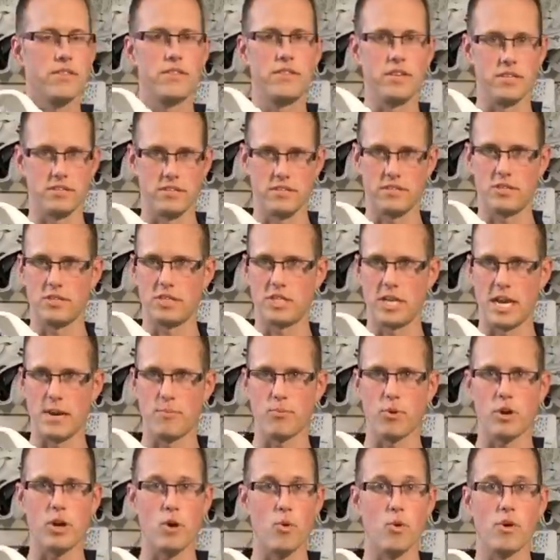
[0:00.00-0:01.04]
This is the
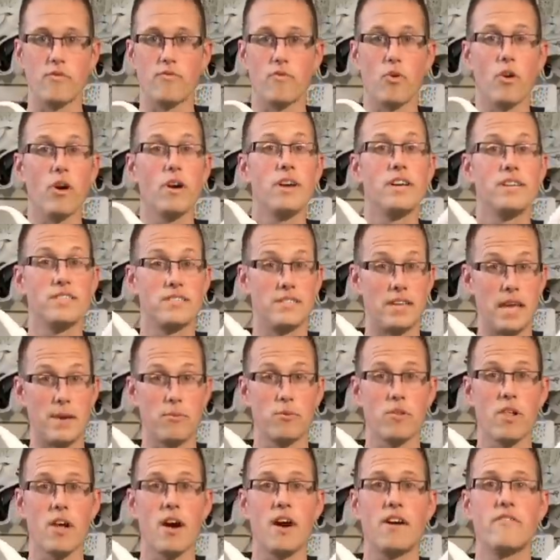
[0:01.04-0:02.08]
shape we're going for.
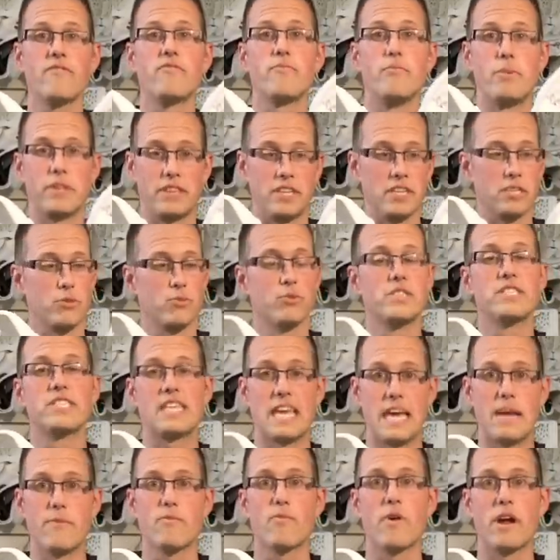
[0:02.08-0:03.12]
Same glove, but this one's
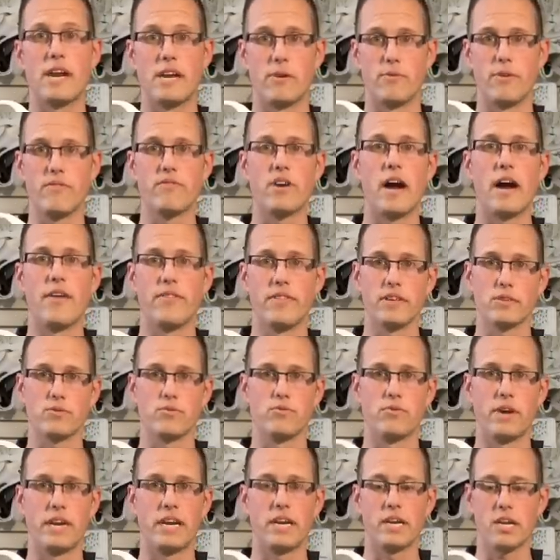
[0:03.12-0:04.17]
game ready. We've gotten this
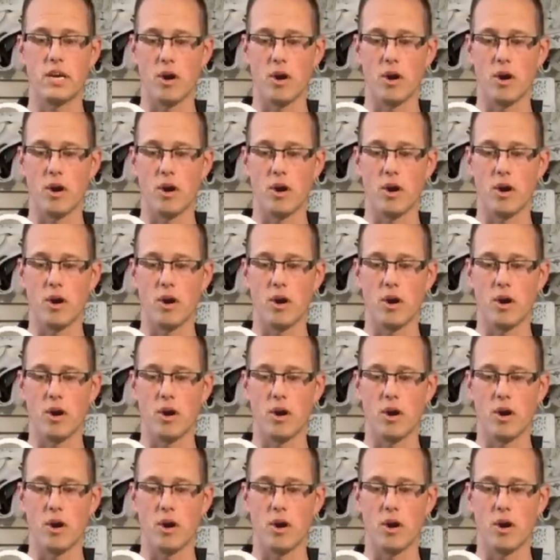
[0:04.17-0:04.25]
one ready to